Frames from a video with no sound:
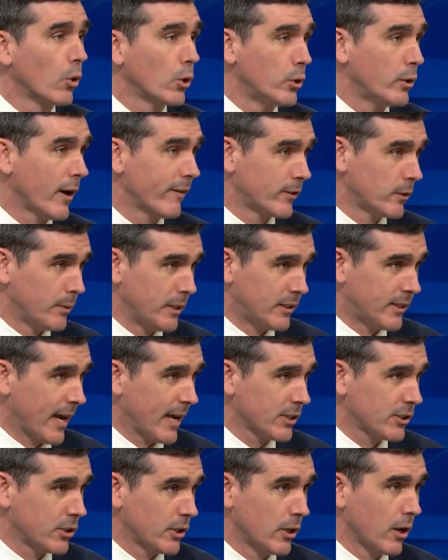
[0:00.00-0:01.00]
or you have to be
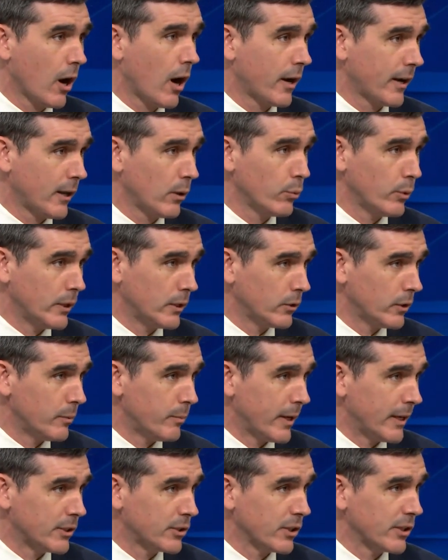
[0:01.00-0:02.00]
tested on a weekly
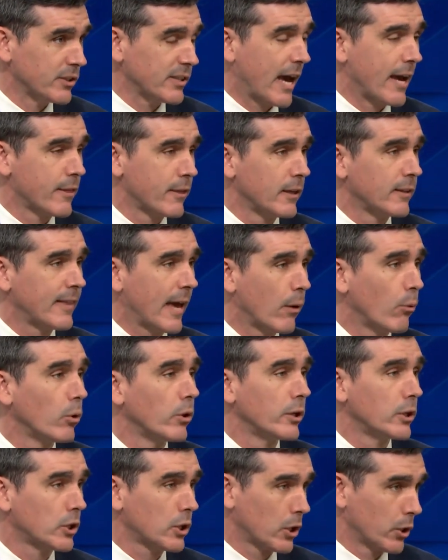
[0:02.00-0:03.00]
basis. I think that will
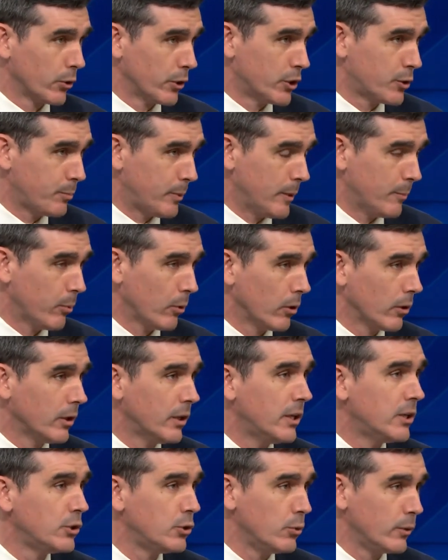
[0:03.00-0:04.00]
encourage people
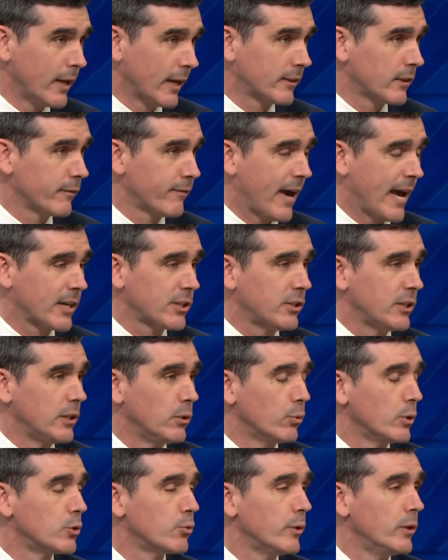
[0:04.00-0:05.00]
to get the
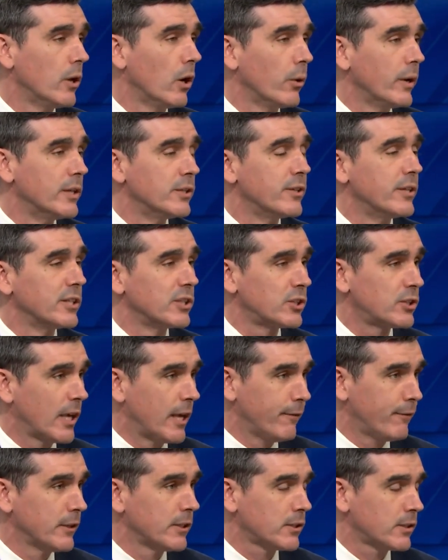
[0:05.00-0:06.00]
vaccine, which we know is the
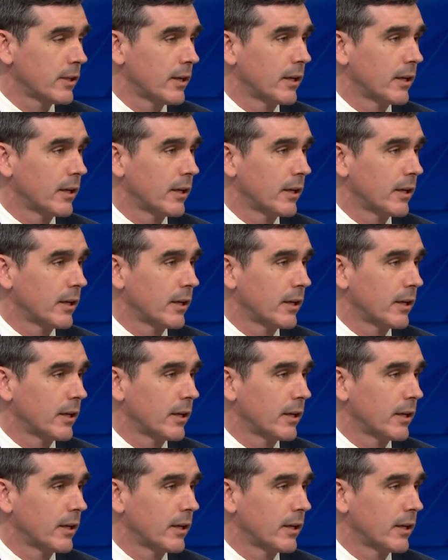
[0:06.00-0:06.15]
safest